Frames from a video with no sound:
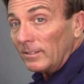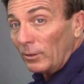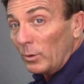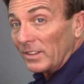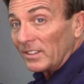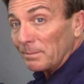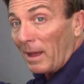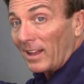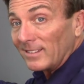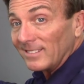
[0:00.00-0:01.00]
you hit the
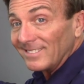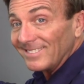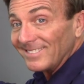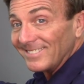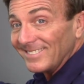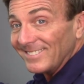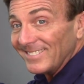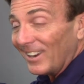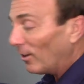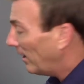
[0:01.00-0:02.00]
spot.
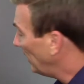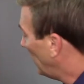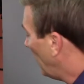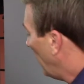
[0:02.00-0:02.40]
All right,